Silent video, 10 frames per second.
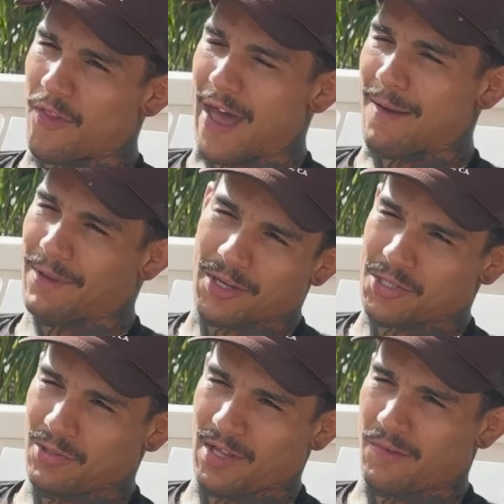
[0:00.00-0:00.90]
that
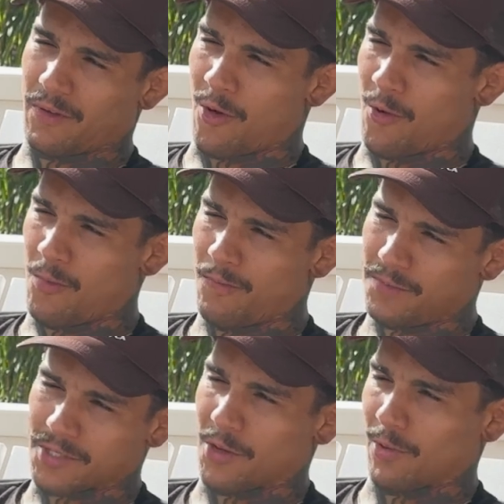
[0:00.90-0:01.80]
because you love home
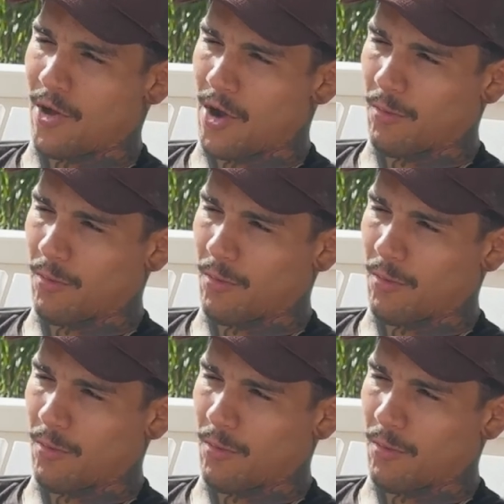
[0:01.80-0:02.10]
so long.